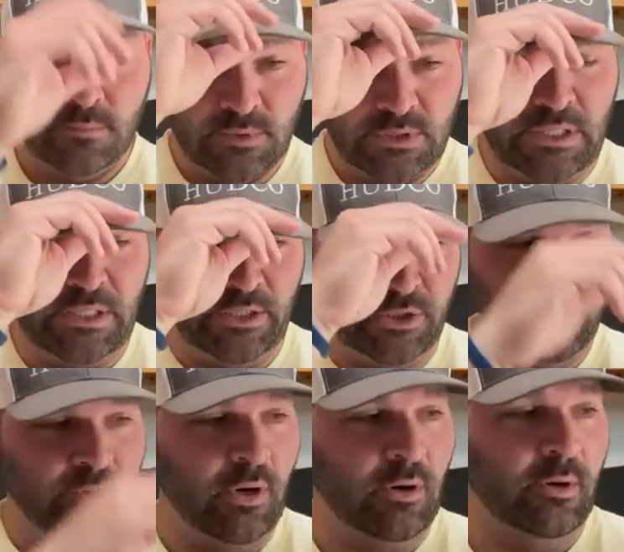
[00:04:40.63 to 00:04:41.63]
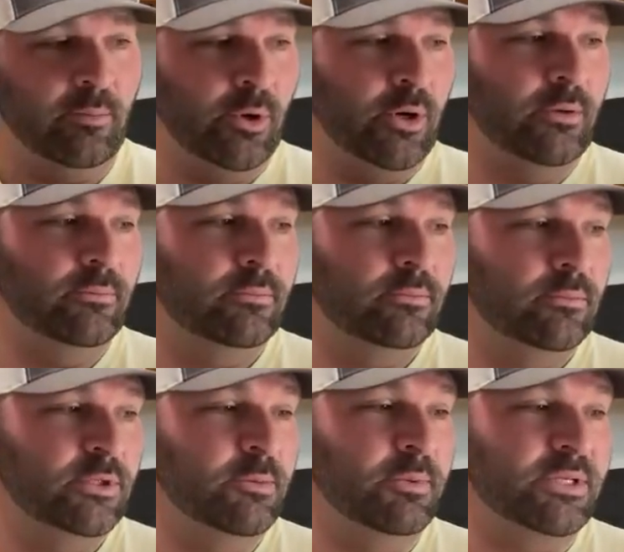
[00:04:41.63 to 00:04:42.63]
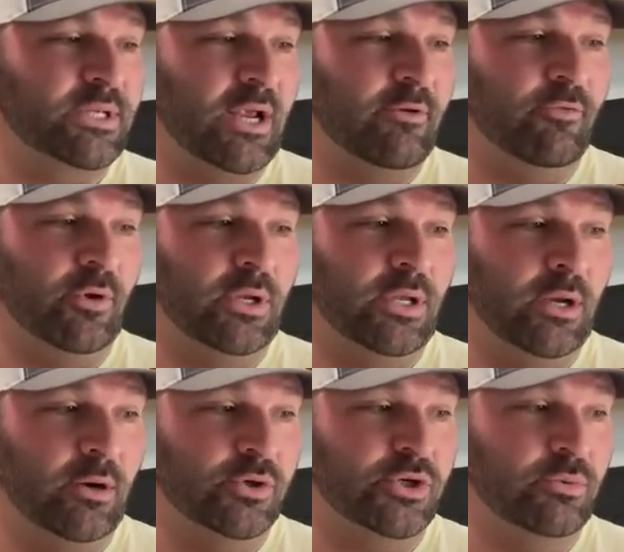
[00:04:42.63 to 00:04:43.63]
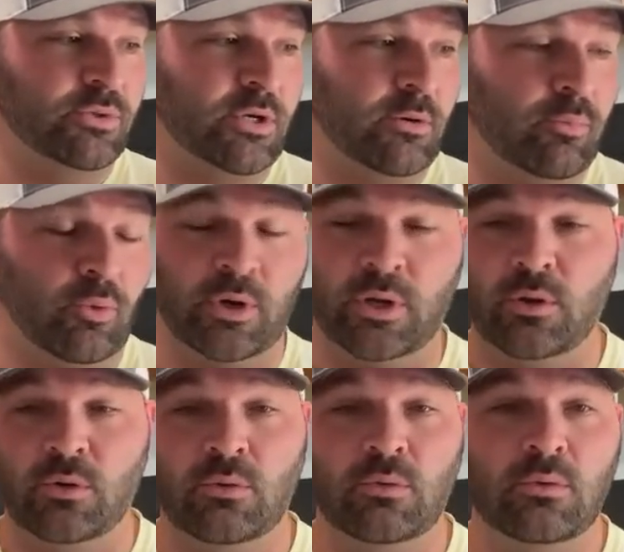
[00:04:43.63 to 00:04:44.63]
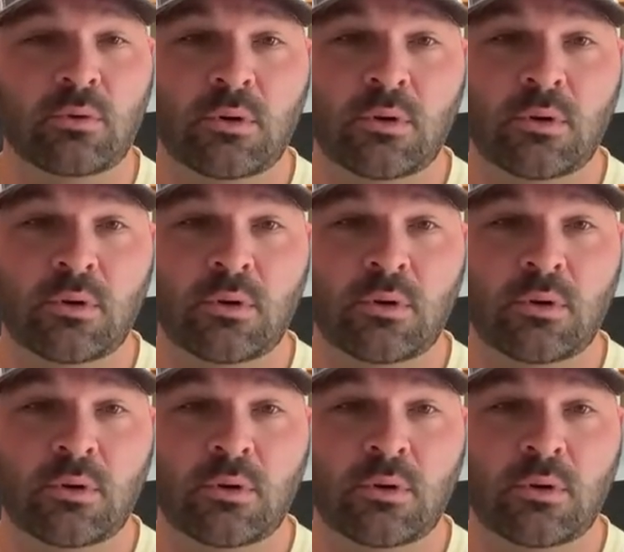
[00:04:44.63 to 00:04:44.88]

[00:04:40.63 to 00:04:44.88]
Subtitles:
She did you dirty, bro. She'd been saying for a year she was going to bring you.